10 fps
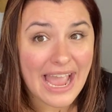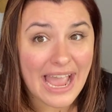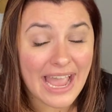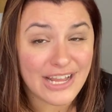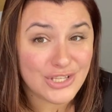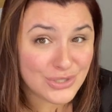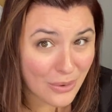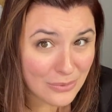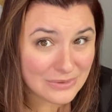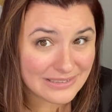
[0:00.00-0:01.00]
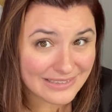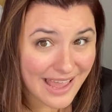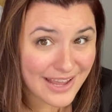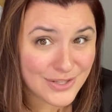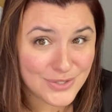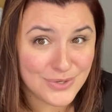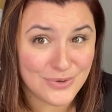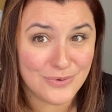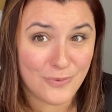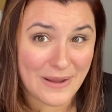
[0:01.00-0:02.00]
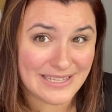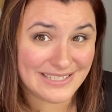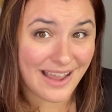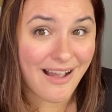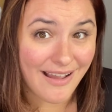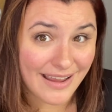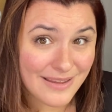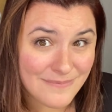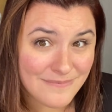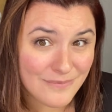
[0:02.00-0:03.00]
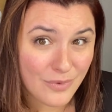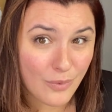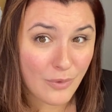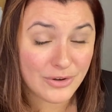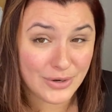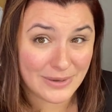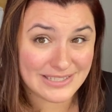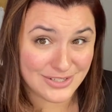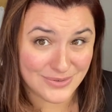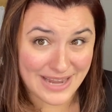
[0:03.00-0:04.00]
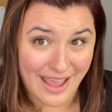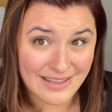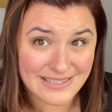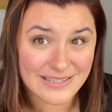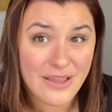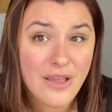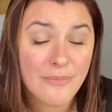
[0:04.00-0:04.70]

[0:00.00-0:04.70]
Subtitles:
I don't like to waste time wondering what to do next,